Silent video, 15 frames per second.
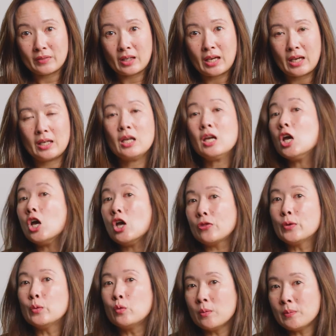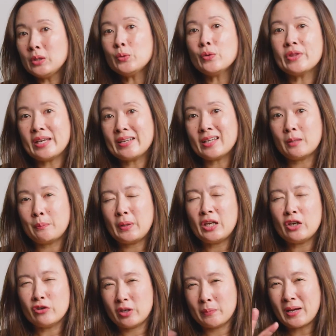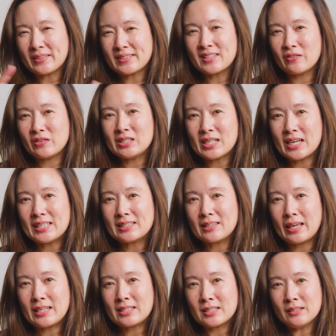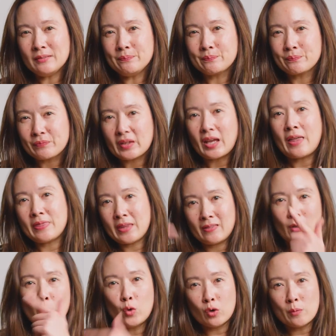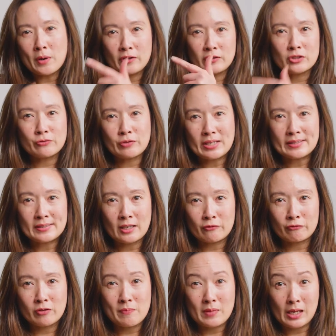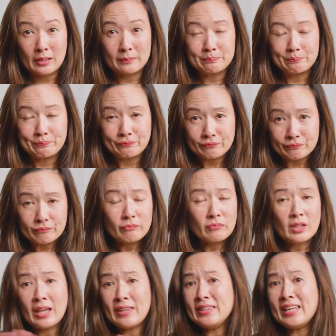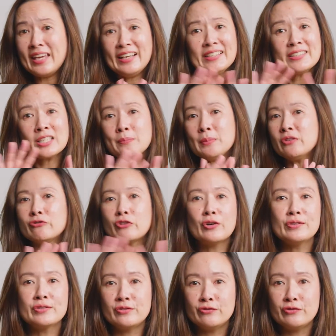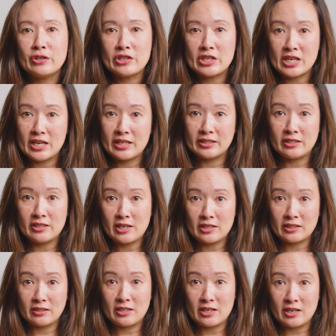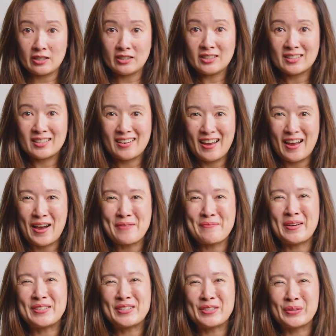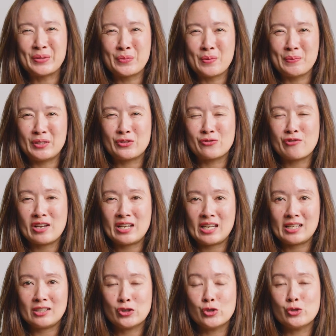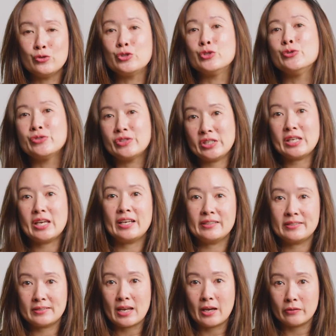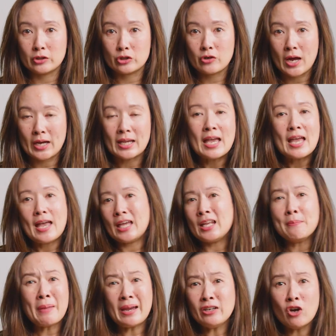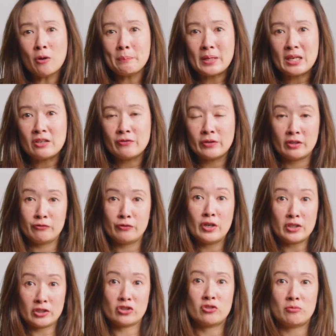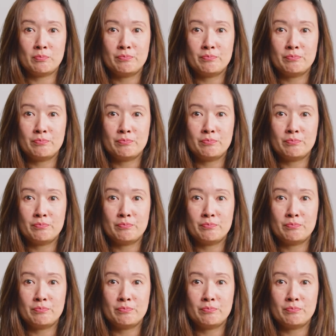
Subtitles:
Okay. The woman will then get a period about 7 days later, and then the hormones reset from there. And the eggs can be frozen for years and years and years until the woman's ready to use the eggs down the track. And it may not be for the first